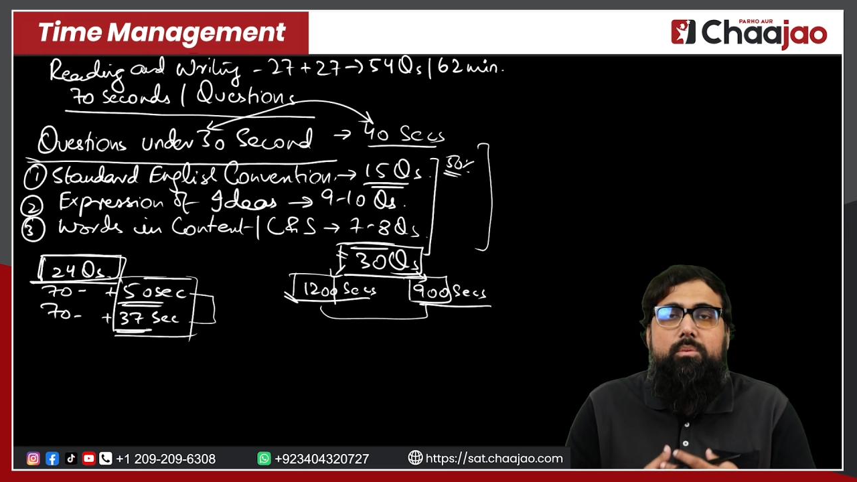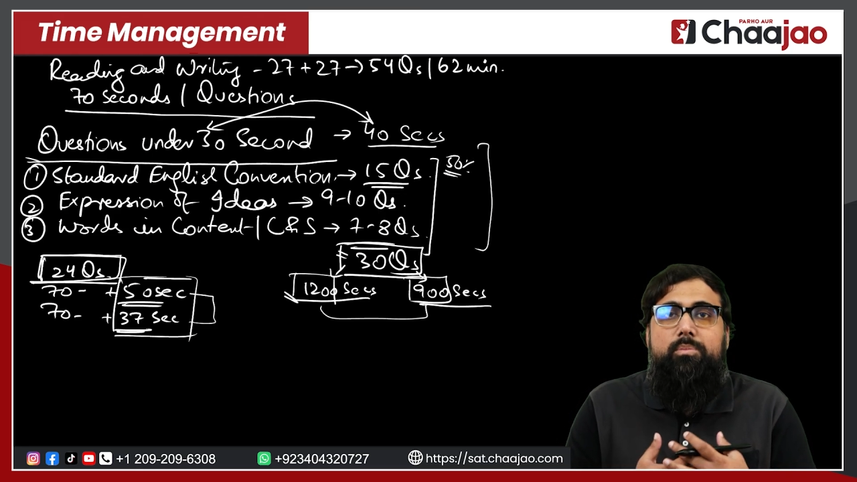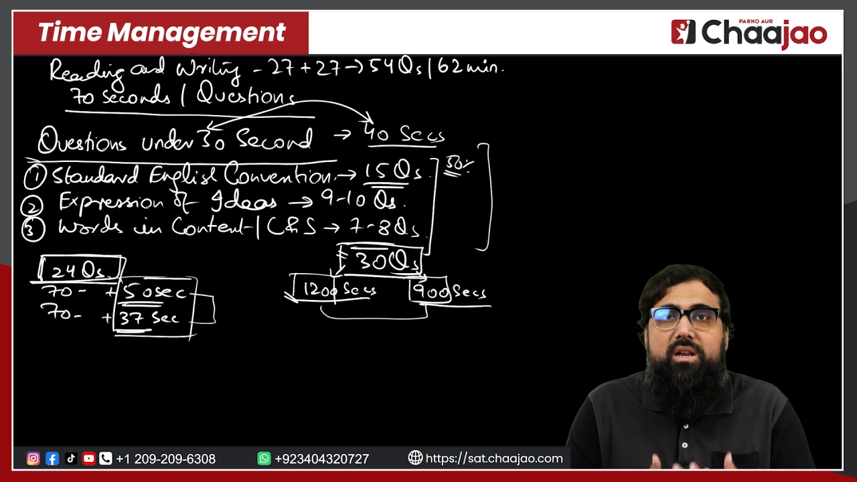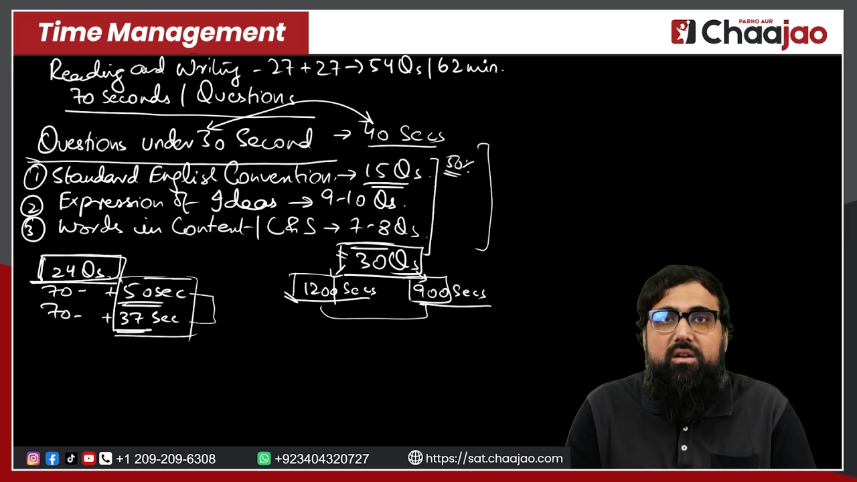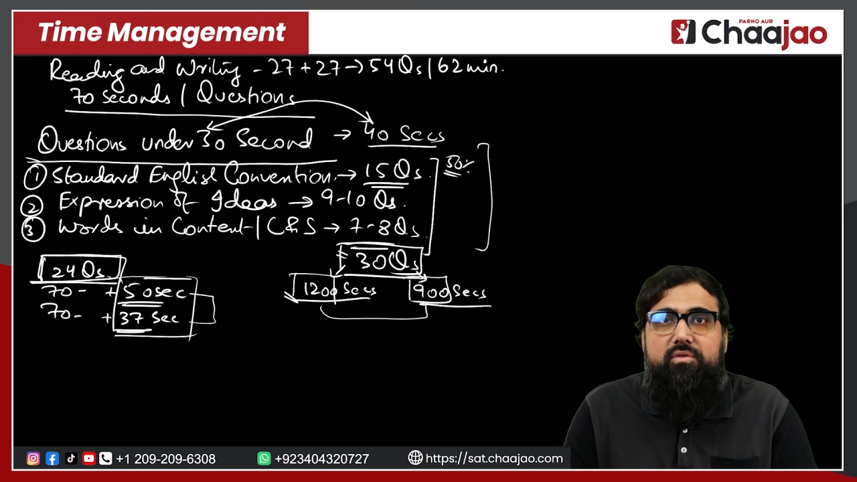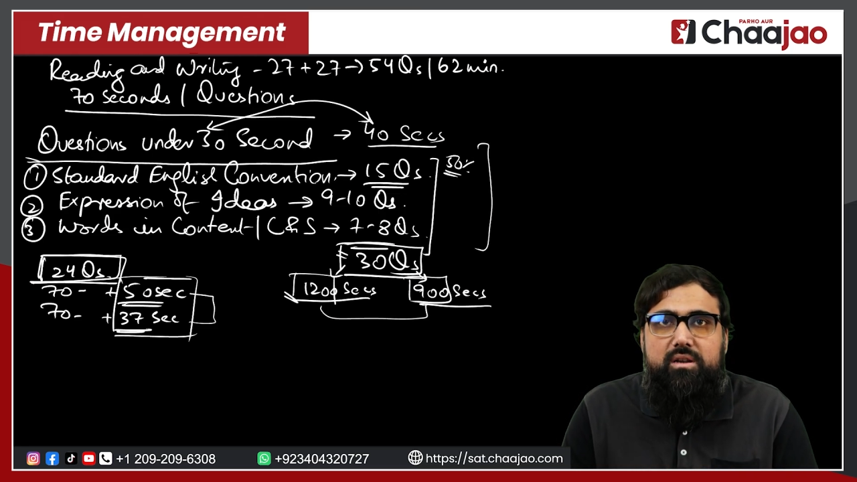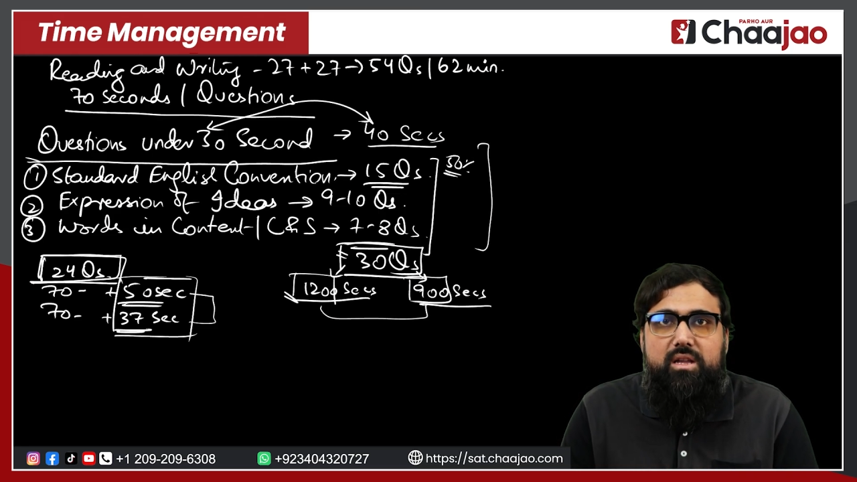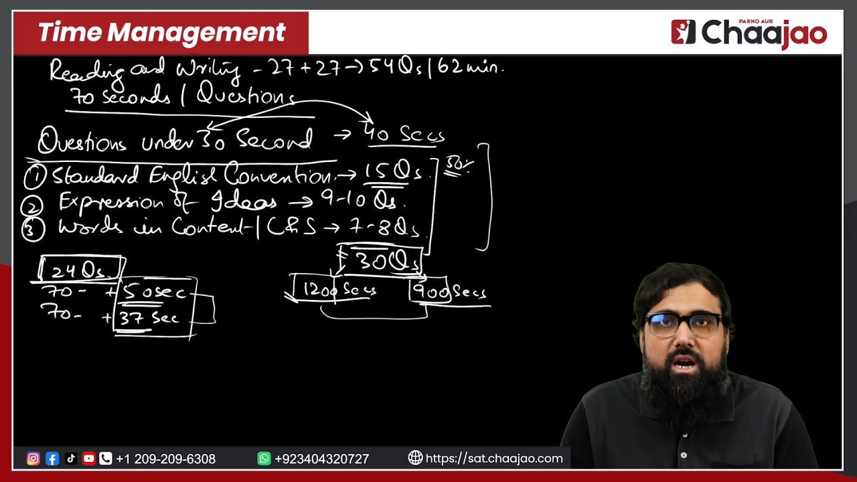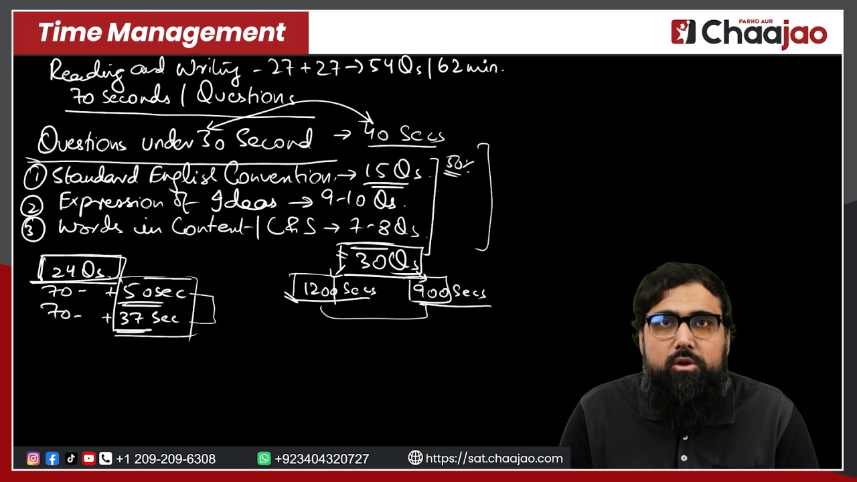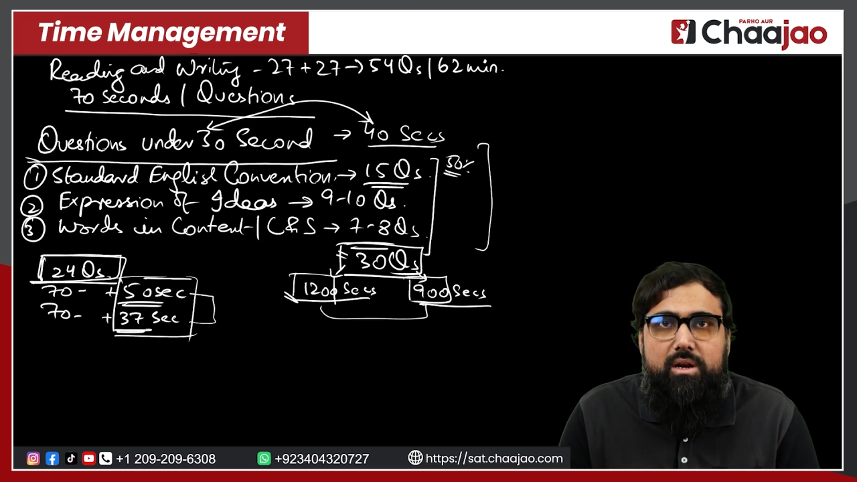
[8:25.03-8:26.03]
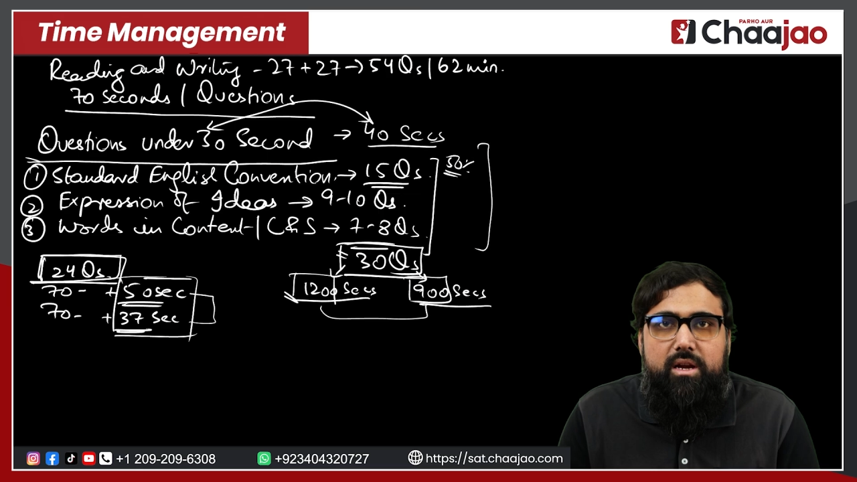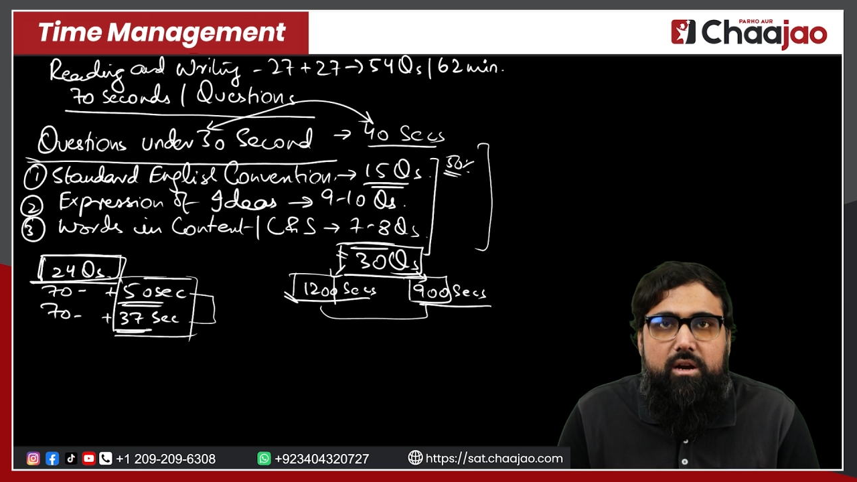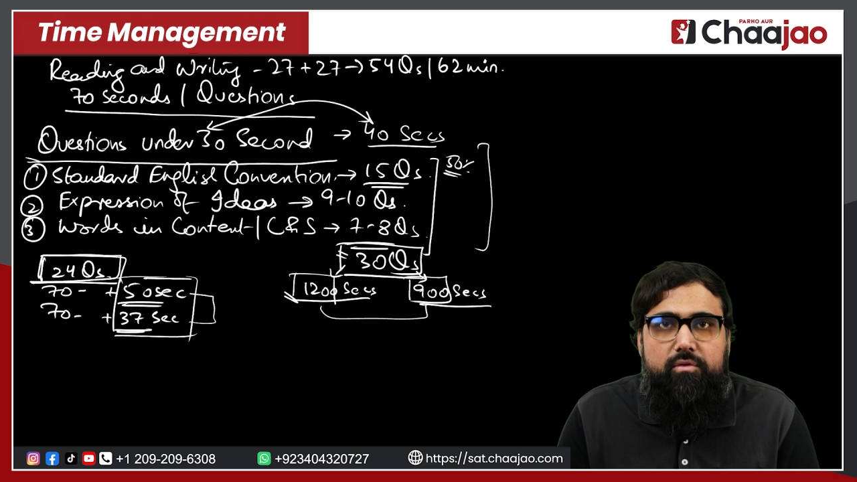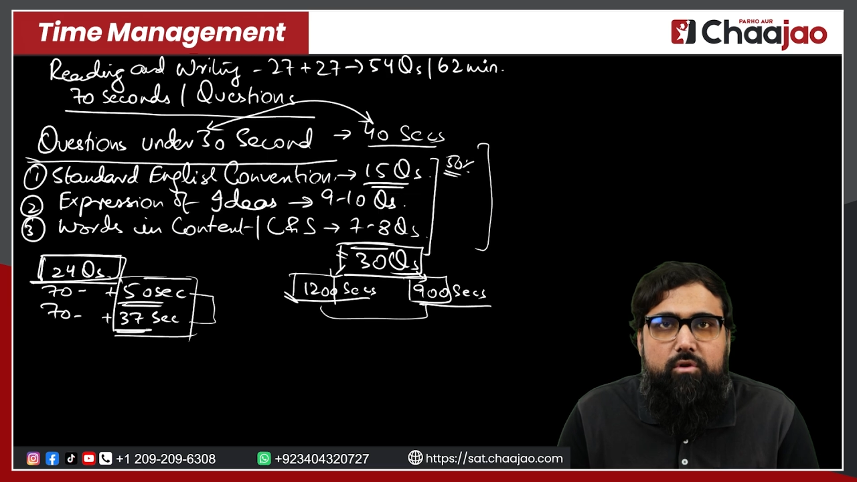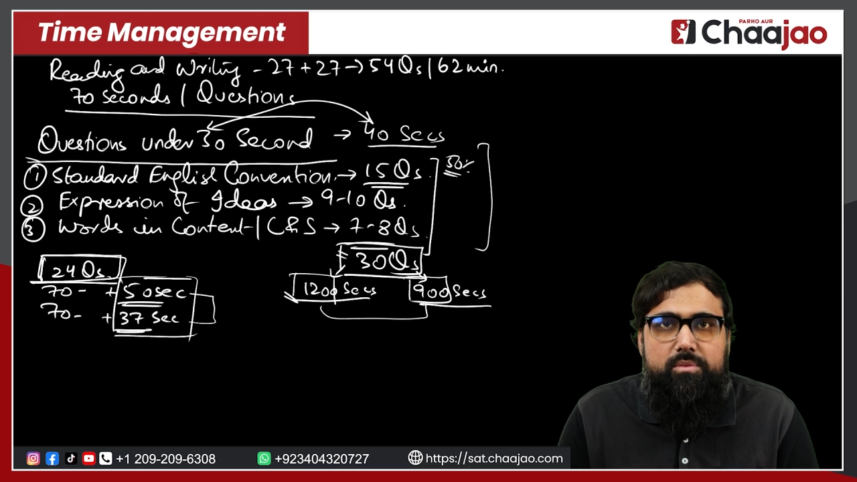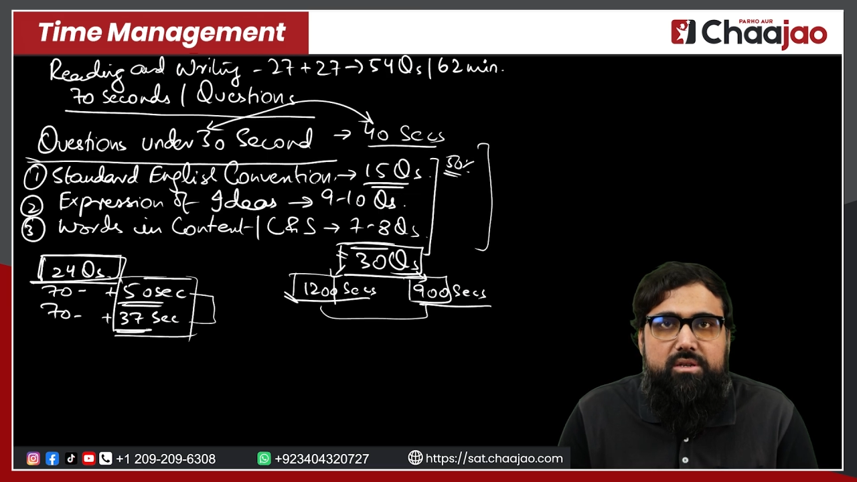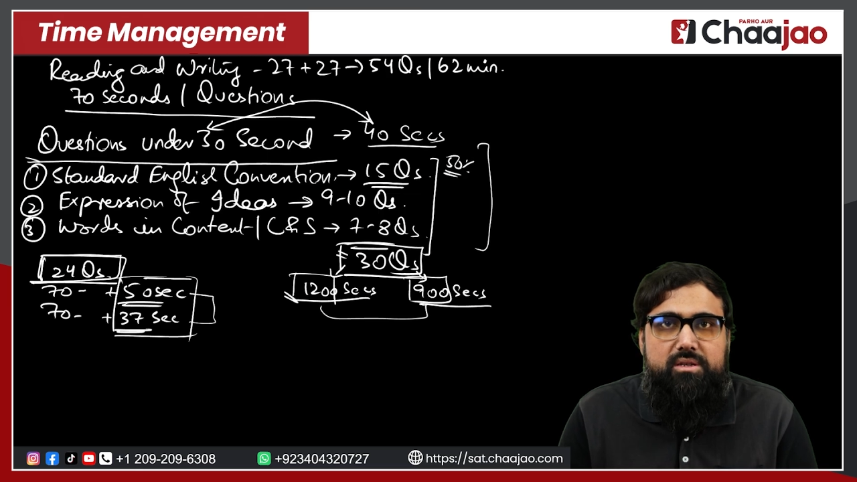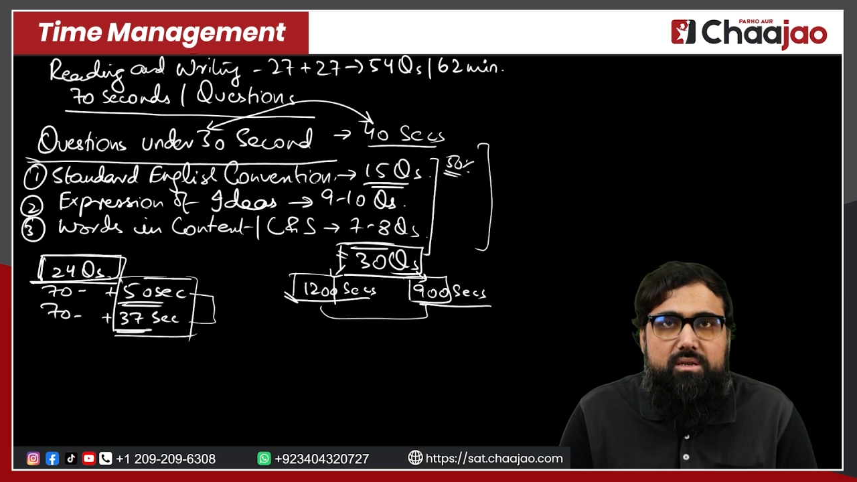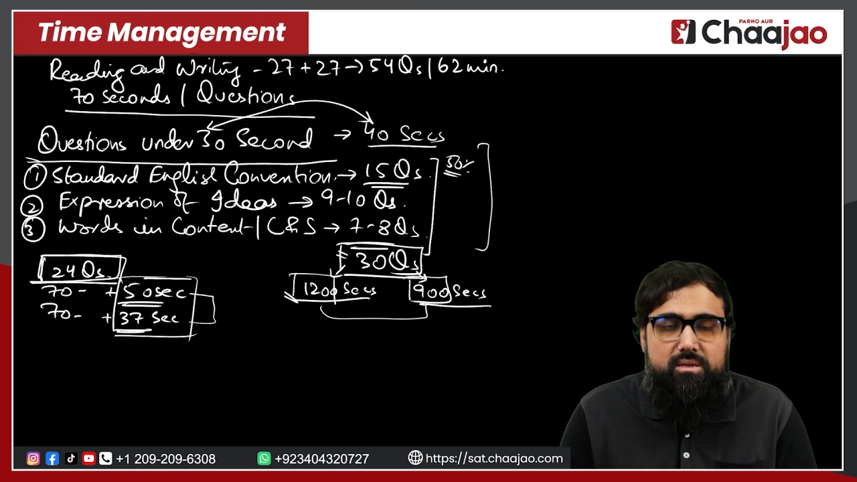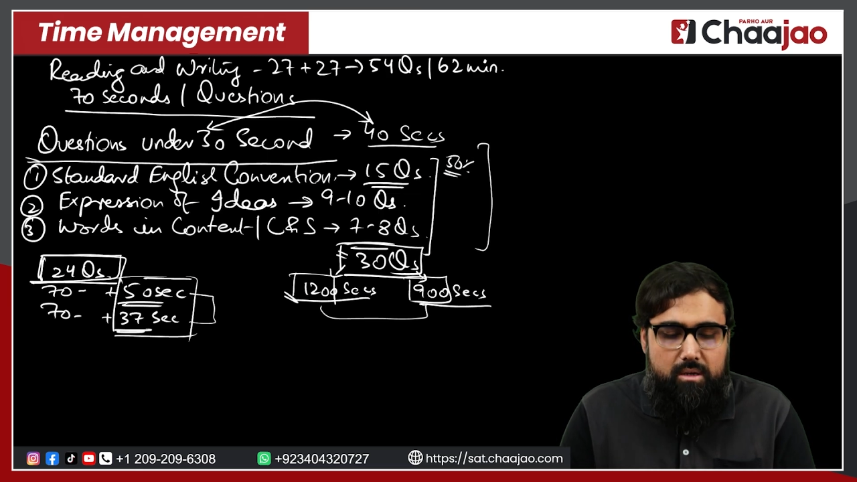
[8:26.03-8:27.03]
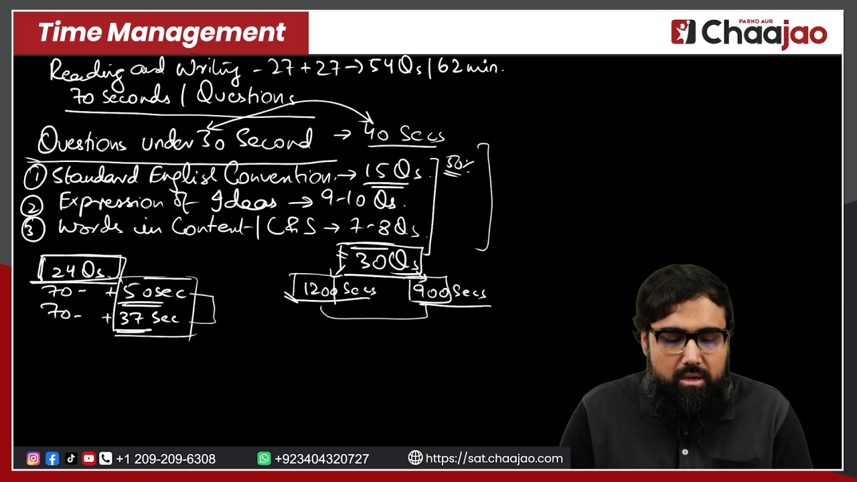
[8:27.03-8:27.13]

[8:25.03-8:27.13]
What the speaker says: benefit that you will get from this is